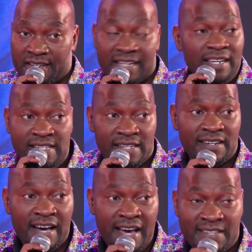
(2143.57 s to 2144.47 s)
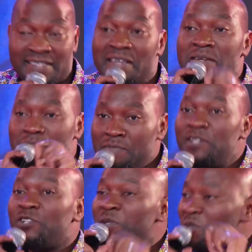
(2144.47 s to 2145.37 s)
Listen, guys,
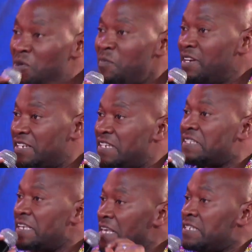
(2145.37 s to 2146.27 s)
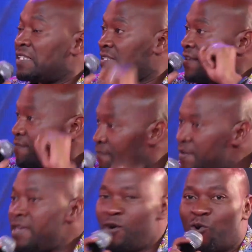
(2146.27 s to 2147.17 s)
missional communities is the
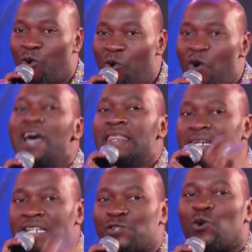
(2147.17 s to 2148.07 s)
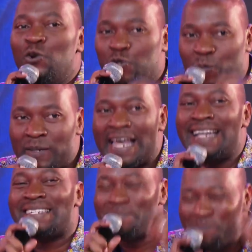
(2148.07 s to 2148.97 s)
vehicle that is going to
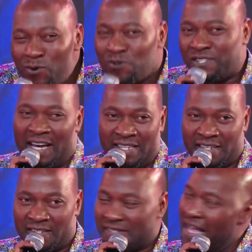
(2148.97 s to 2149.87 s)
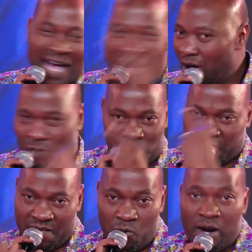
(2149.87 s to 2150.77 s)
plant more churches
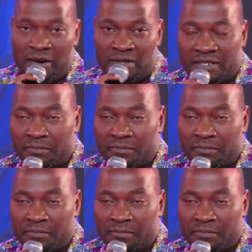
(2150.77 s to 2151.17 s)
across the world.